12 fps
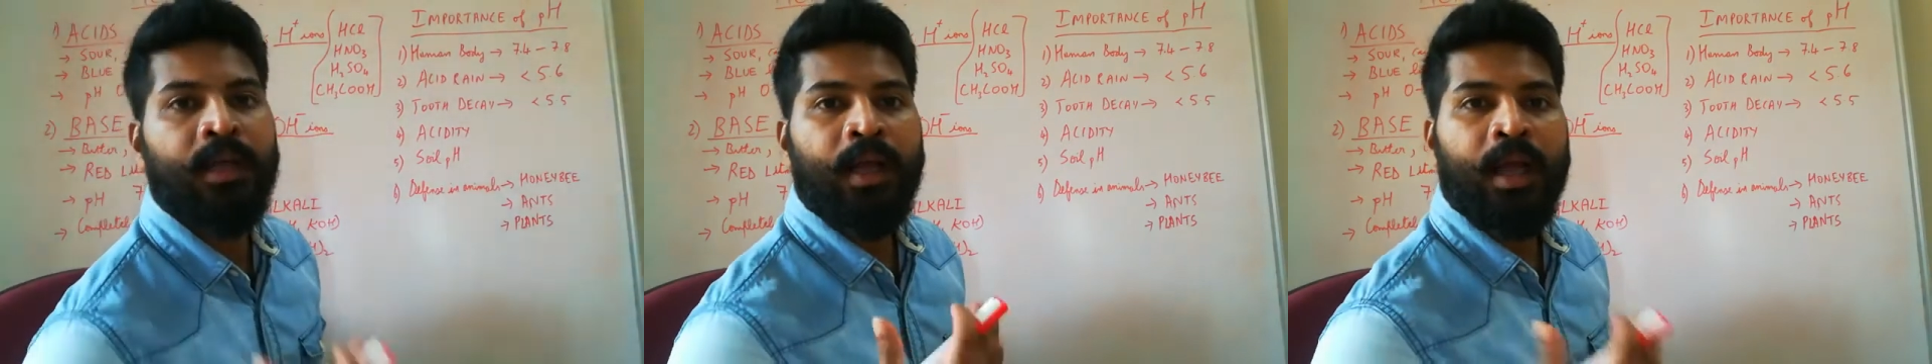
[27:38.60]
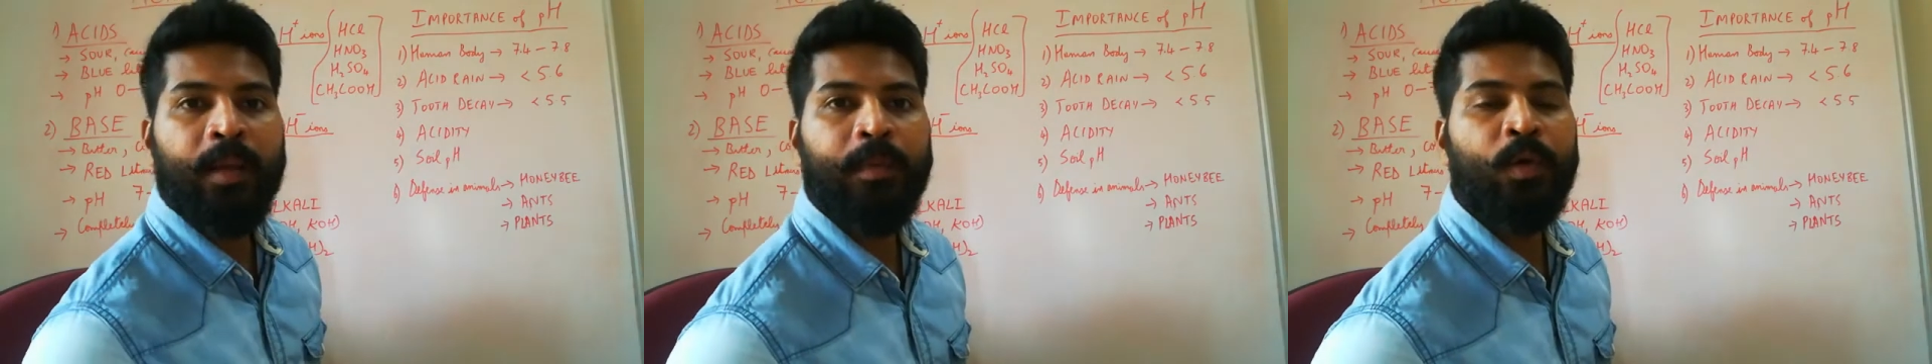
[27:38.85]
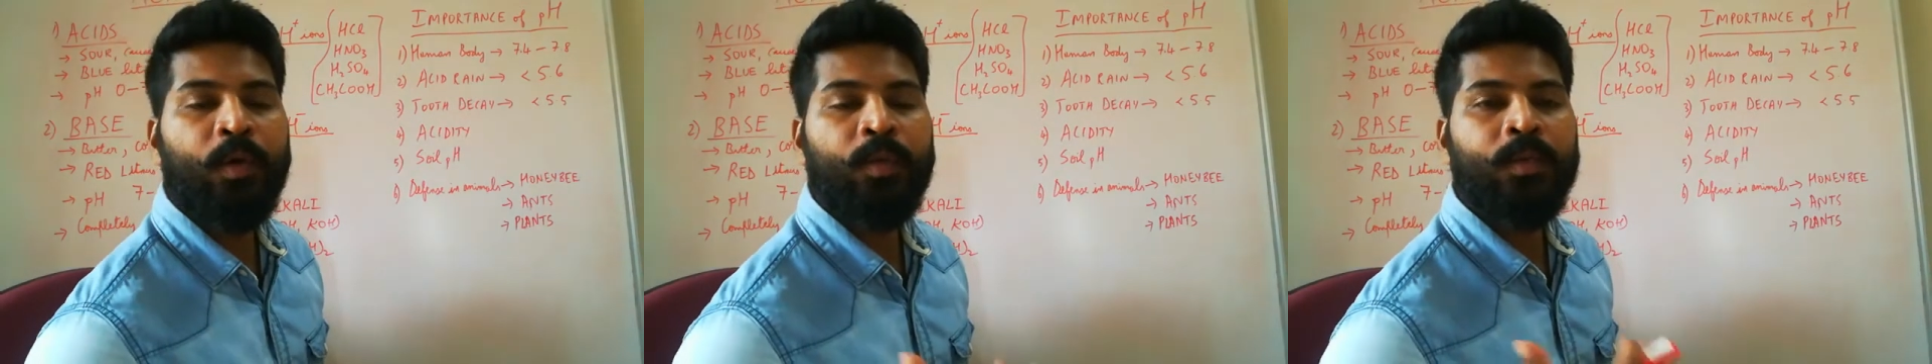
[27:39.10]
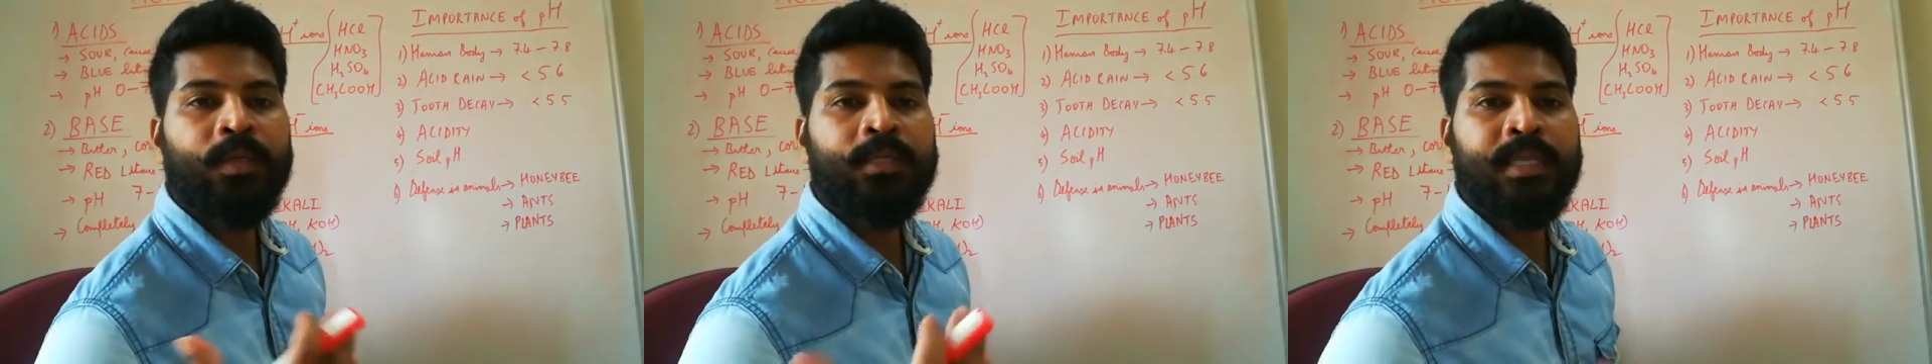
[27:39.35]

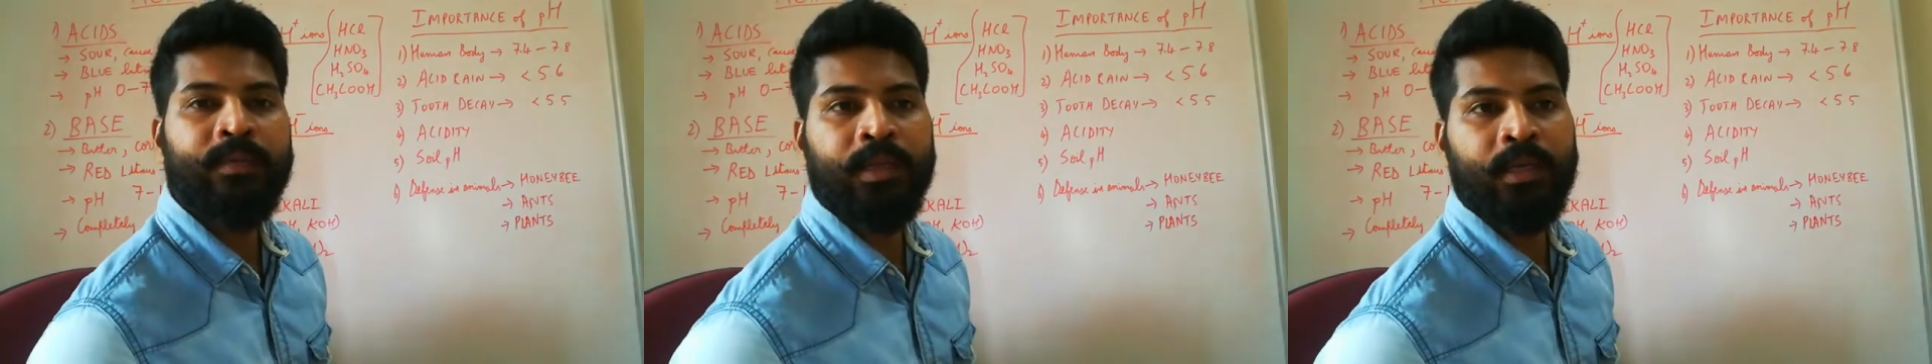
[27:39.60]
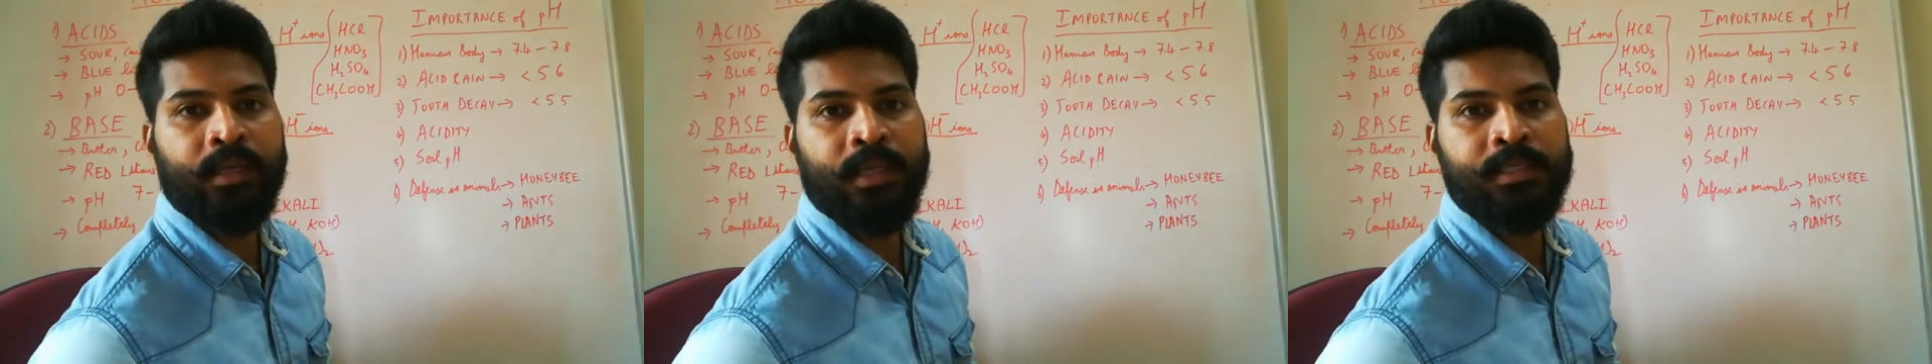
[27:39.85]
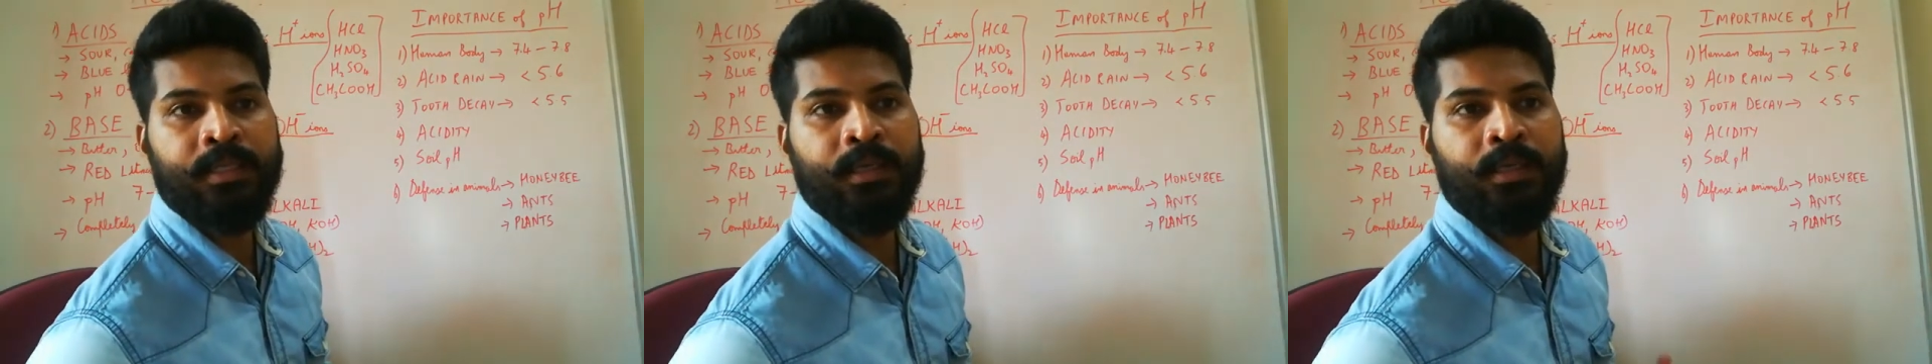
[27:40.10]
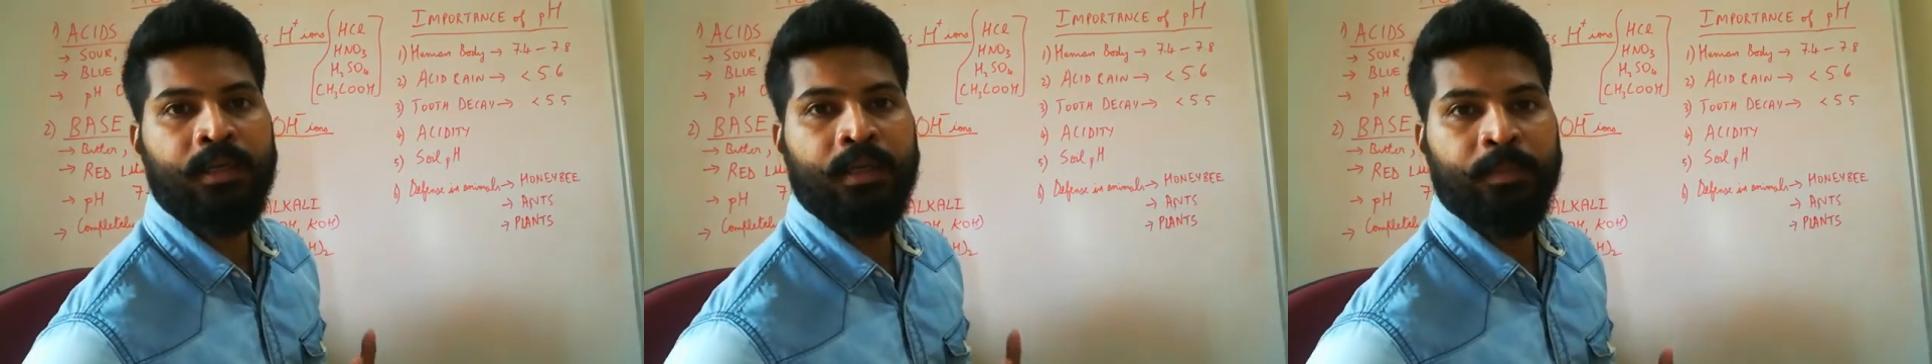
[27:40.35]
above 7 is
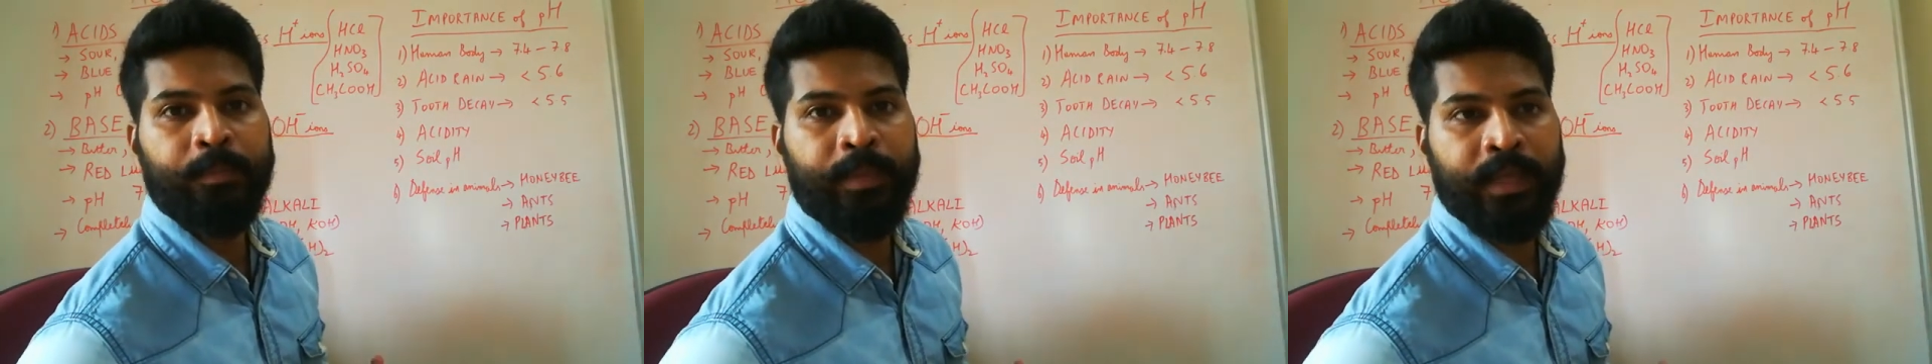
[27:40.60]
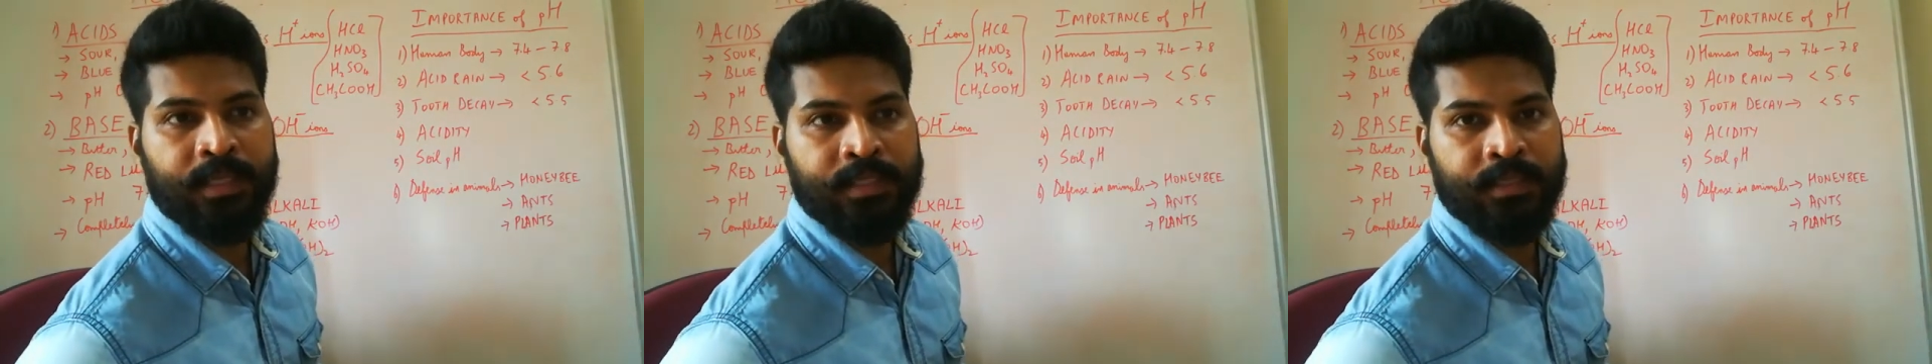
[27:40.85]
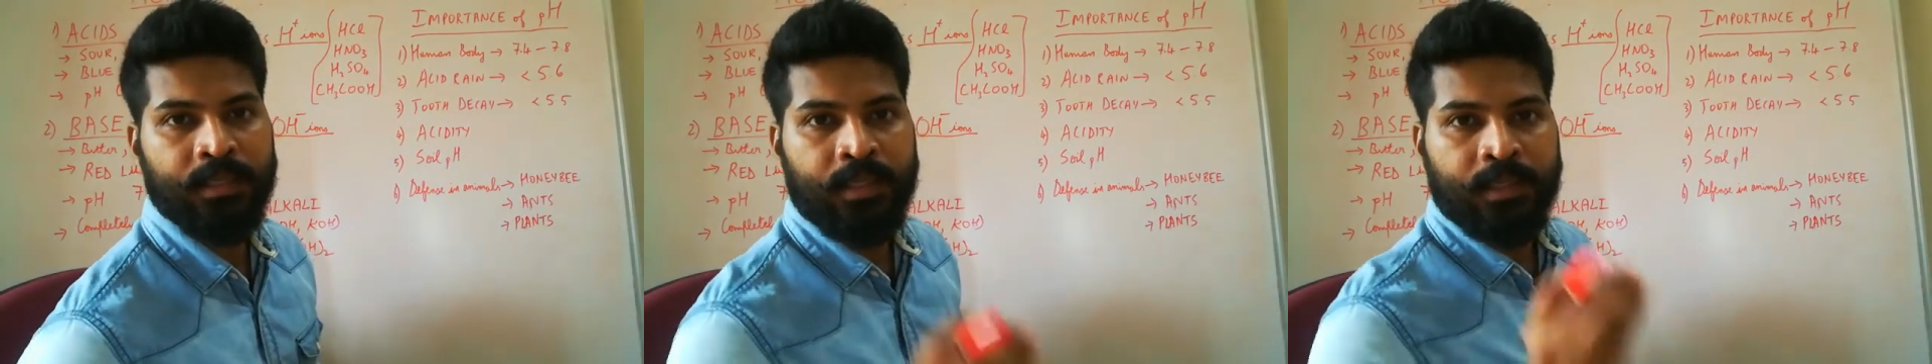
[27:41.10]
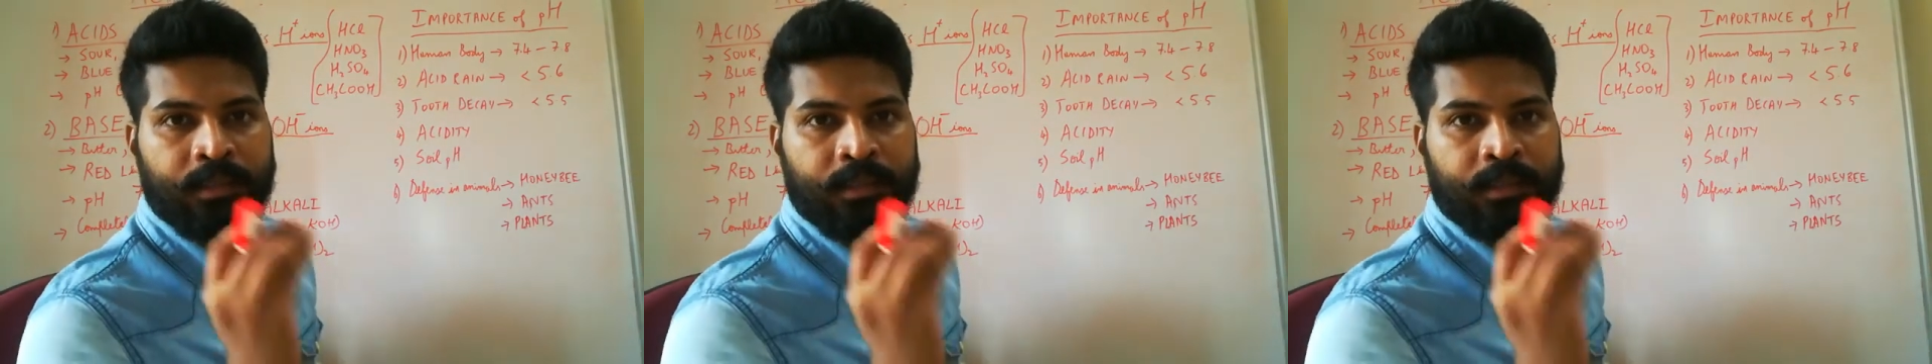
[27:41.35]
a base.